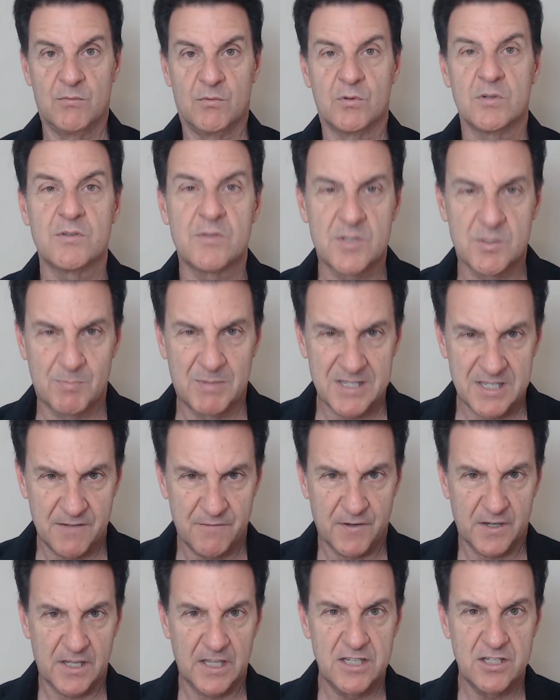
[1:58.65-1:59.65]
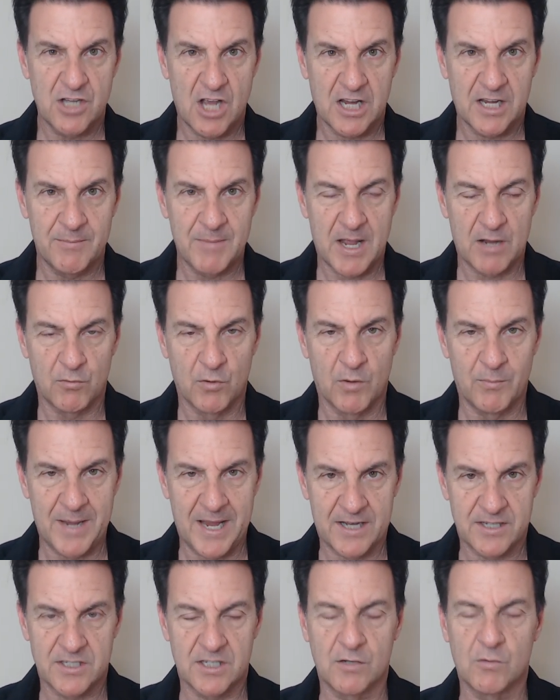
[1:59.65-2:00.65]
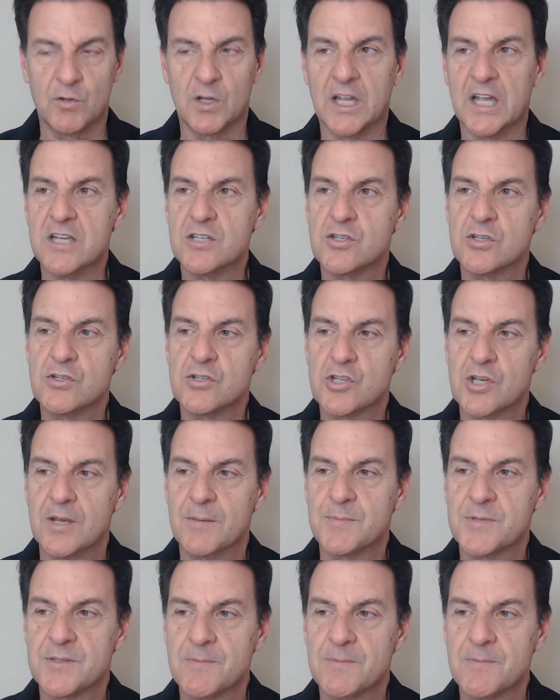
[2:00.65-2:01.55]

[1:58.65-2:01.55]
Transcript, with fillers: We're specifically talking about romantic relationships.